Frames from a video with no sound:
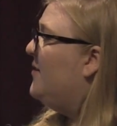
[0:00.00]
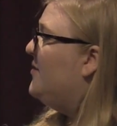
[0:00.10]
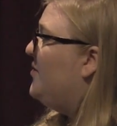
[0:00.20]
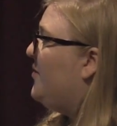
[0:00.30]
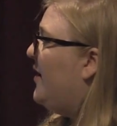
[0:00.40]

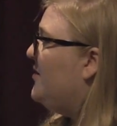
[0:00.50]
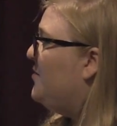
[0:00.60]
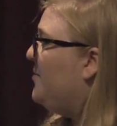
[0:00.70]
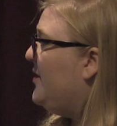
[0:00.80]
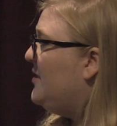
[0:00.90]
So
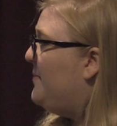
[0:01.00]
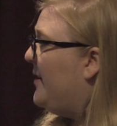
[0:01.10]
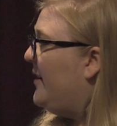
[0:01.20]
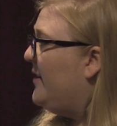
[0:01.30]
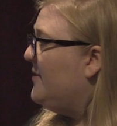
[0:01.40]
customer
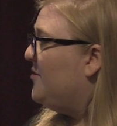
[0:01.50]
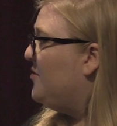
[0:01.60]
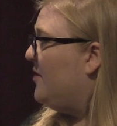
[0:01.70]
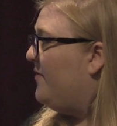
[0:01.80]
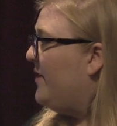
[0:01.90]
experience or
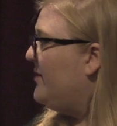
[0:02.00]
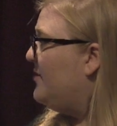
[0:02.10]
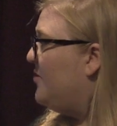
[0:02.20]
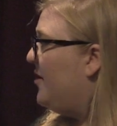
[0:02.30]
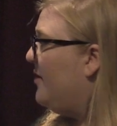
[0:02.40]
service,
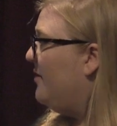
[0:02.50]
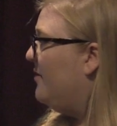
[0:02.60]
sure.